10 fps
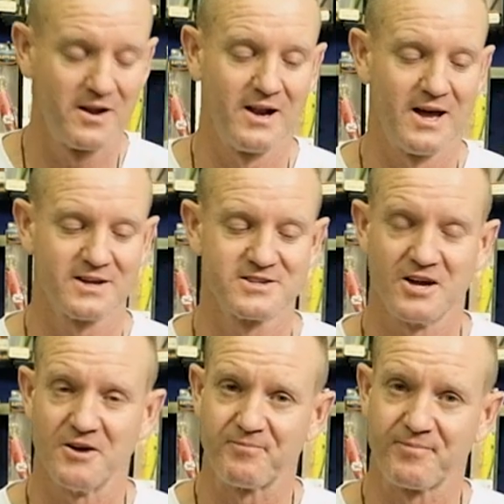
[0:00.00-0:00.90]
like
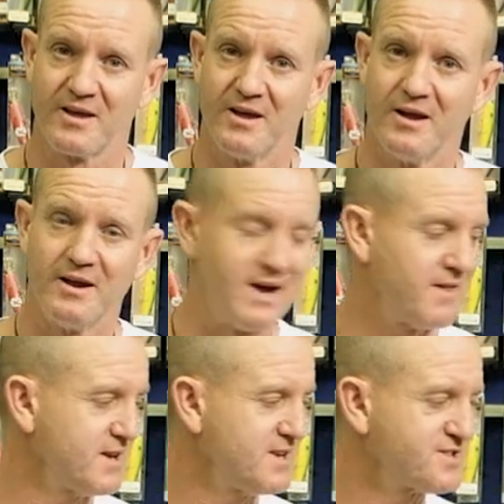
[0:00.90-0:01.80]
so. Now
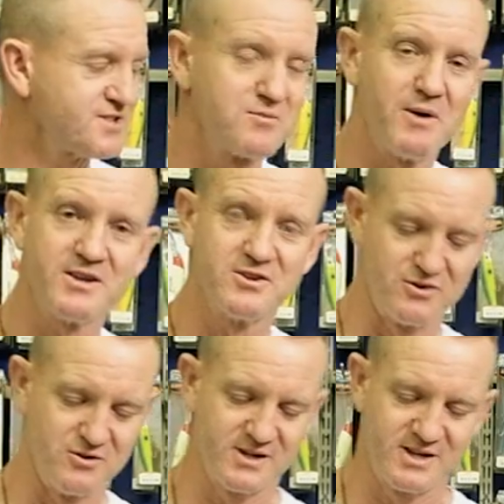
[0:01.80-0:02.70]
the easiest way to
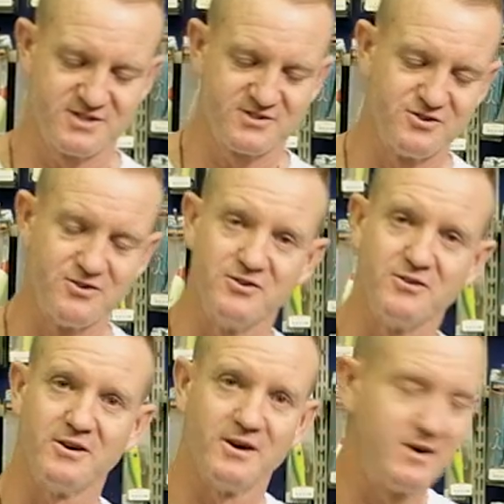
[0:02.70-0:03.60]
do it is to